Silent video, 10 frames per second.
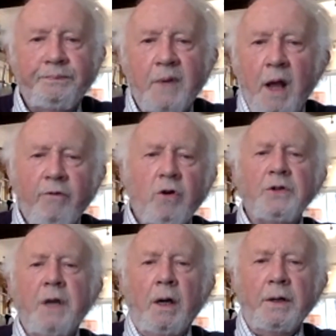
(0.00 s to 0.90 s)
Of
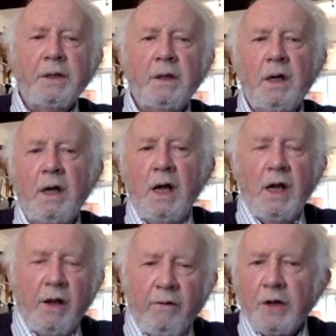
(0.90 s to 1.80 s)
course not.
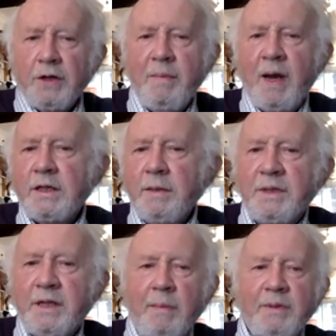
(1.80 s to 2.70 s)
You've got to make some
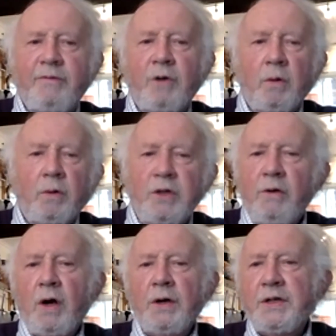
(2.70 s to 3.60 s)
steps forward.
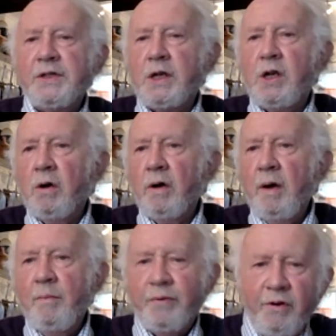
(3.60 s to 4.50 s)
You've got to secure
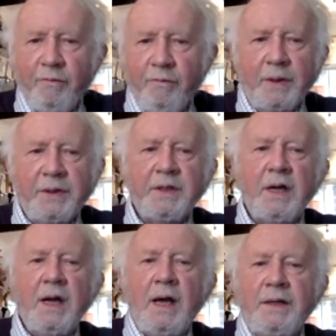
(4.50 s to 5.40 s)

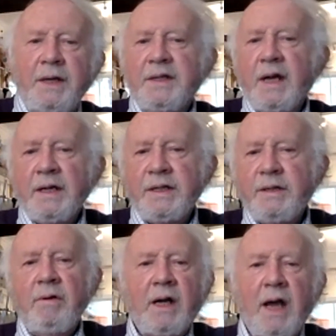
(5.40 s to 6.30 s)
improvements.
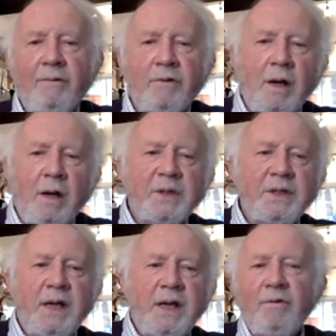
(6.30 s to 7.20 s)
Disaster recovery
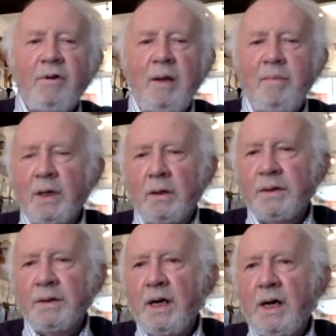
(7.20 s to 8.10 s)
must never
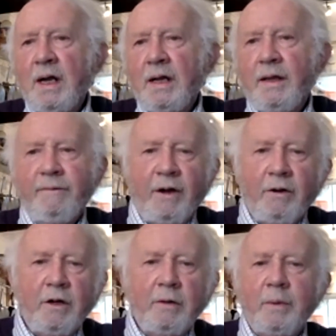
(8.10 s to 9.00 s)
rebuild the
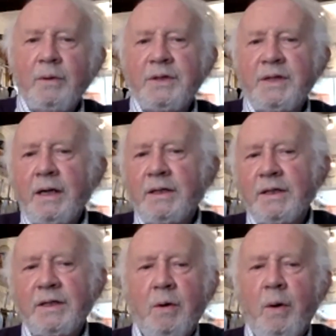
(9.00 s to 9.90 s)
vulnerable
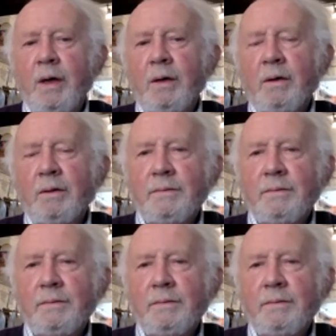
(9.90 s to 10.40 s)
status quo.